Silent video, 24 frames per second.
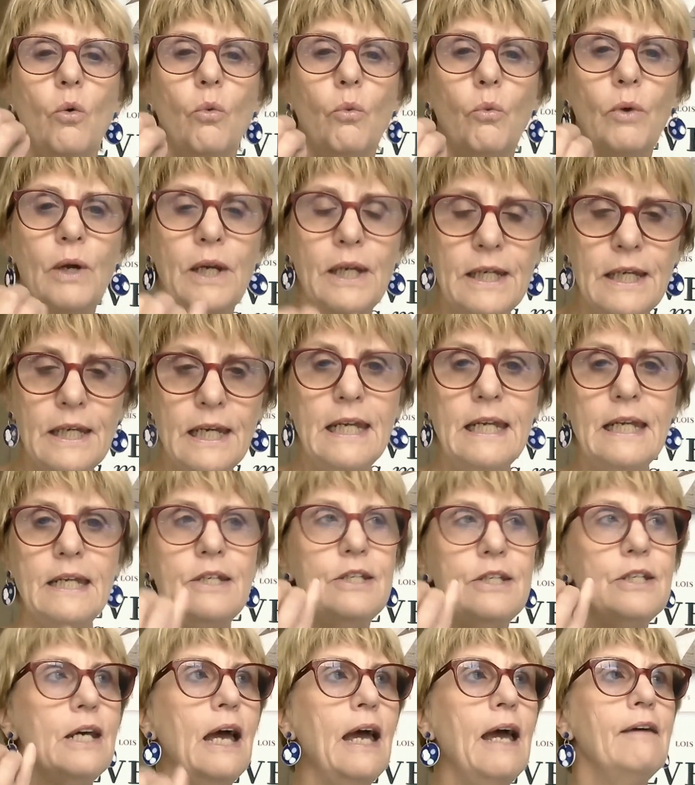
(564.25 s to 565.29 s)
We need
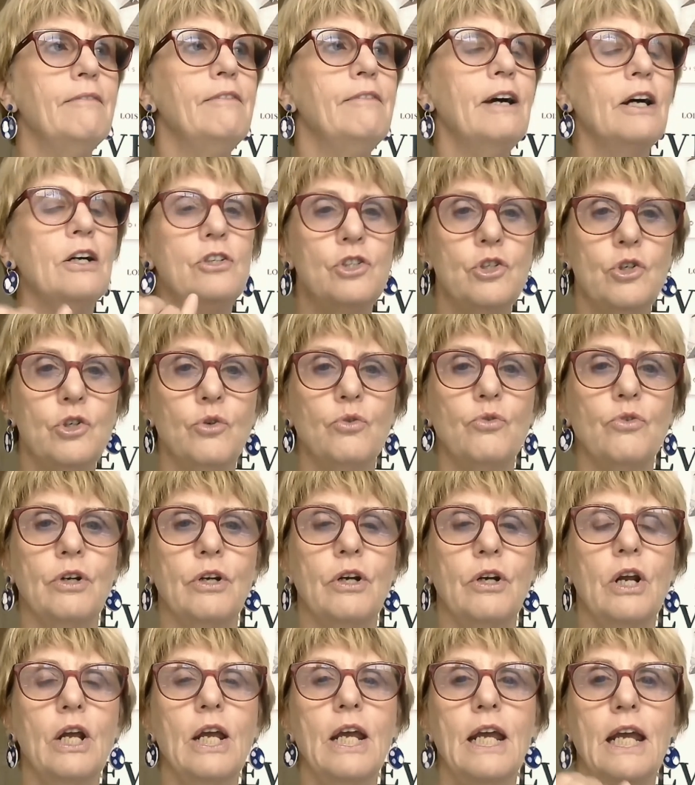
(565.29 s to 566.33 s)
to have our children
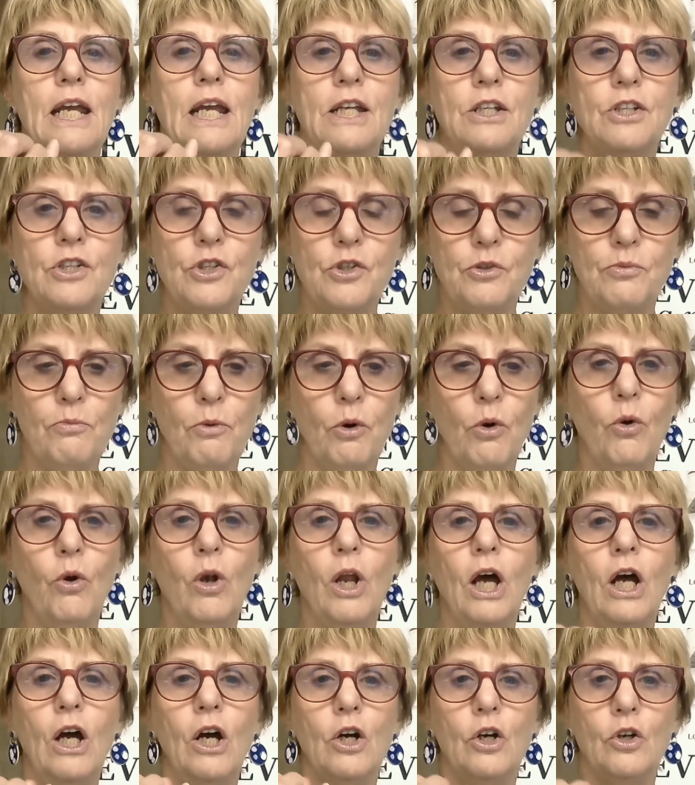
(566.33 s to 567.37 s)
in
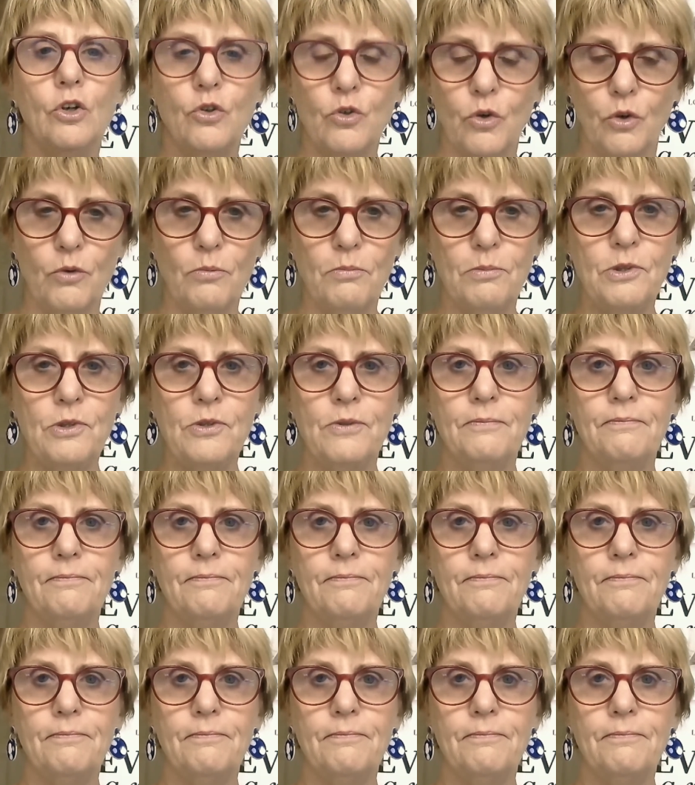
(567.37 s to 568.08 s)
smaller groups.